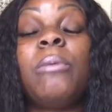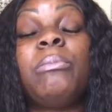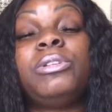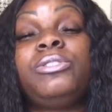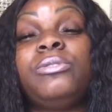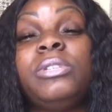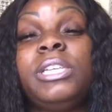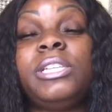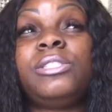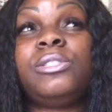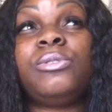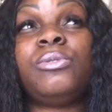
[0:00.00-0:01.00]
But you
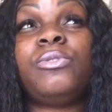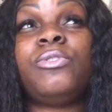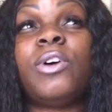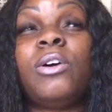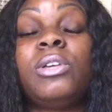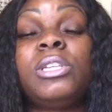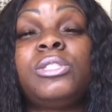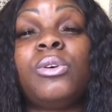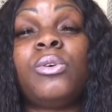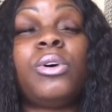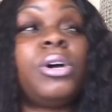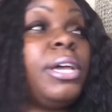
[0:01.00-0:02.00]
need to focus
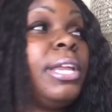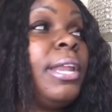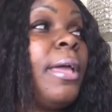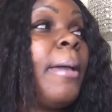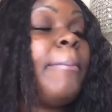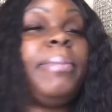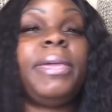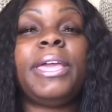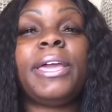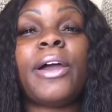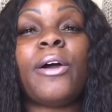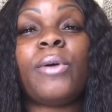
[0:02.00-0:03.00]
on
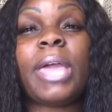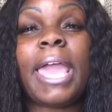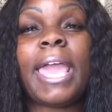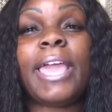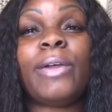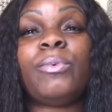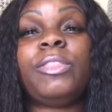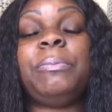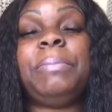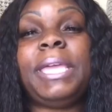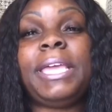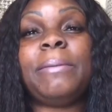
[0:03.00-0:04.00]
being okay with
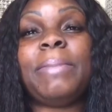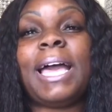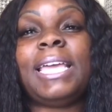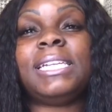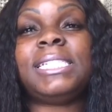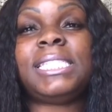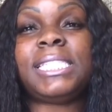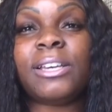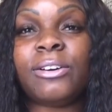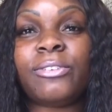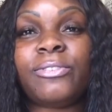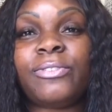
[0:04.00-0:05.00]
being by
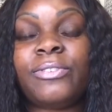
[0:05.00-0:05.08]
yourself.